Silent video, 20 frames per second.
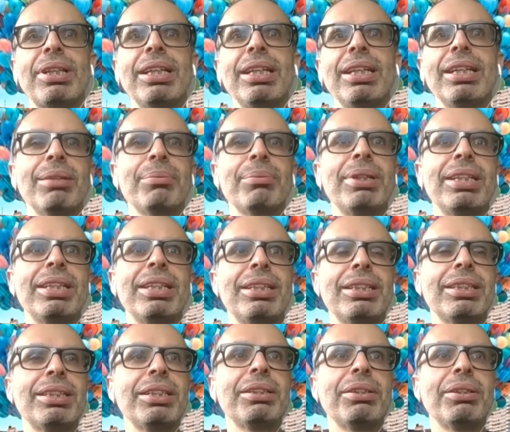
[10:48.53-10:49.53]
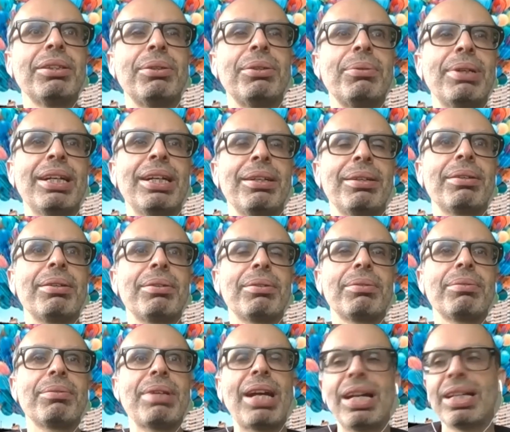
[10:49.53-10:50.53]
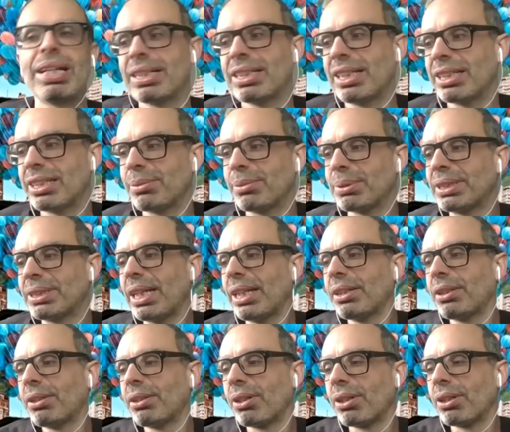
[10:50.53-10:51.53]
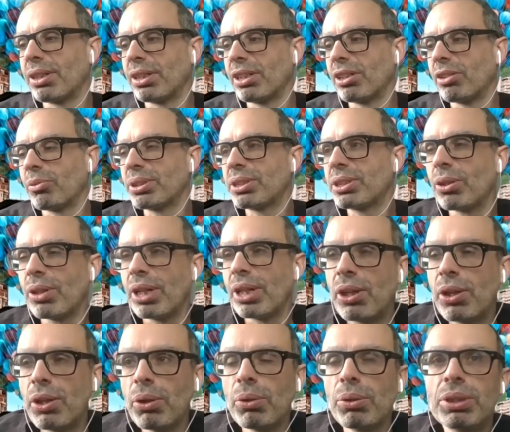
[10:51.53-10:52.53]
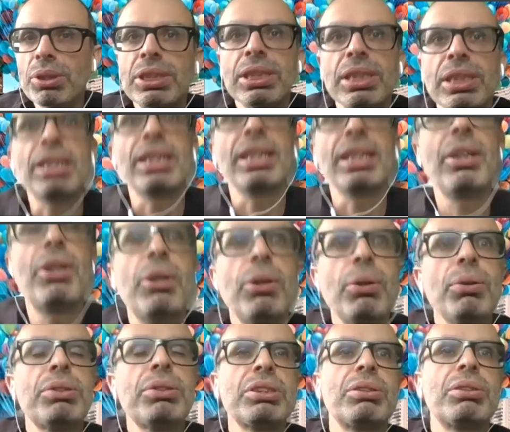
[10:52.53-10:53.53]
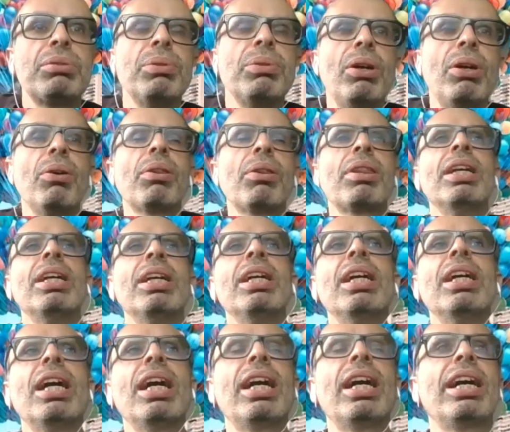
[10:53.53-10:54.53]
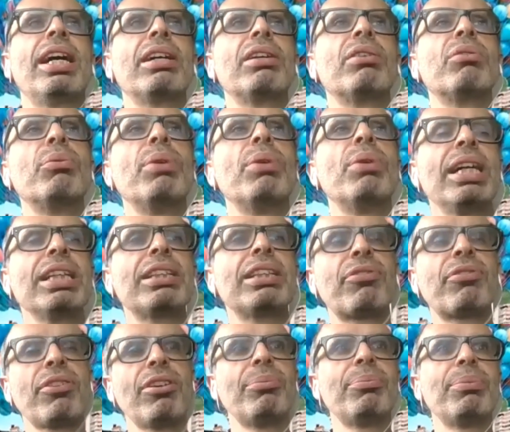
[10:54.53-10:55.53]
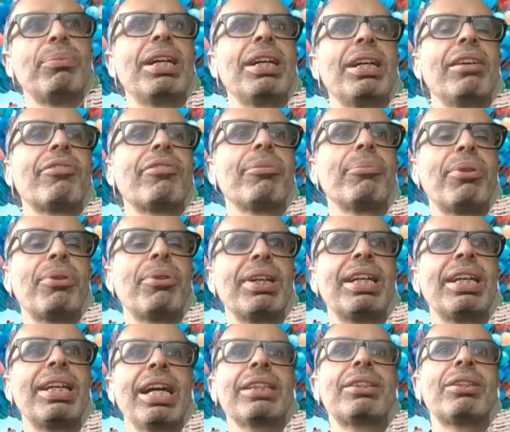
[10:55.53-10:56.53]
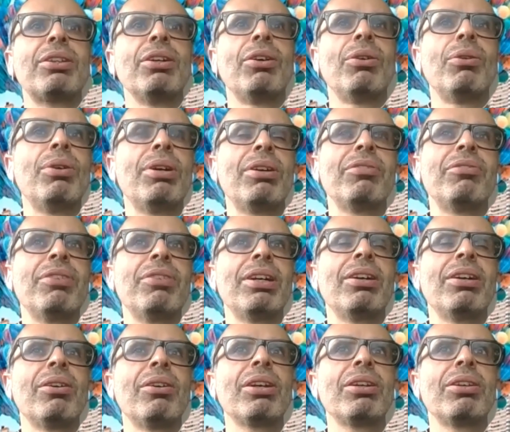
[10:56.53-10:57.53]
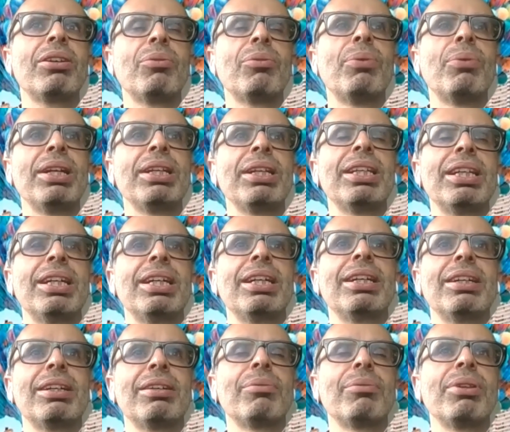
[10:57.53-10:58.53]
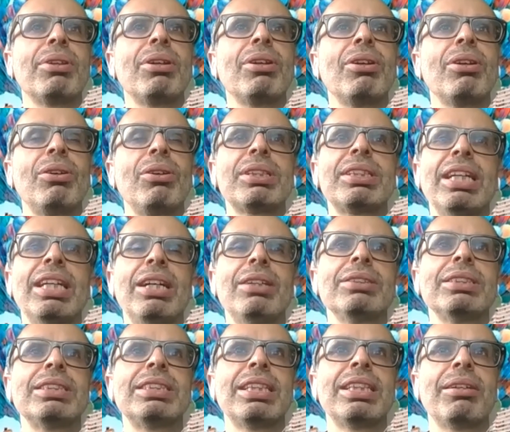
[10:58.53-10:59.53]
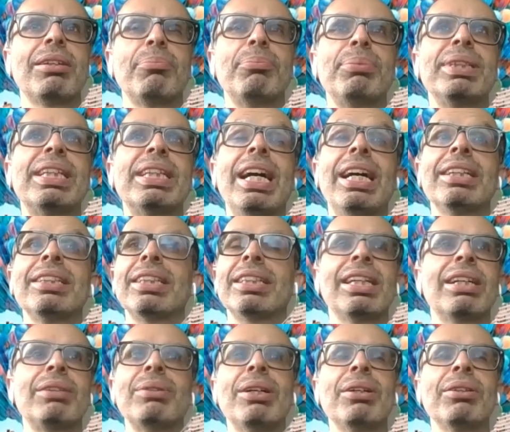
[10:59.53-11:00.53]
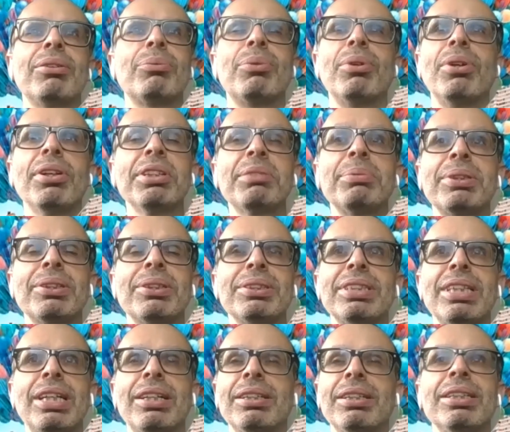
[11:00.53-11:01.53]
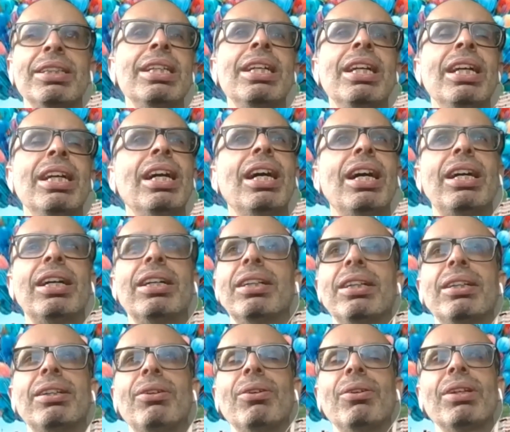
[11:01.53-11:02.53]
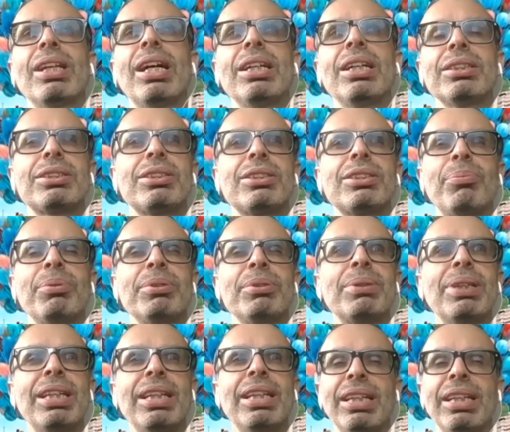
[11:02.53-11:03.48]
mean, as I was telling you earlier, we saw a huge growth right from the get-go of when the lockdowns began and around the world, because our online shop is really a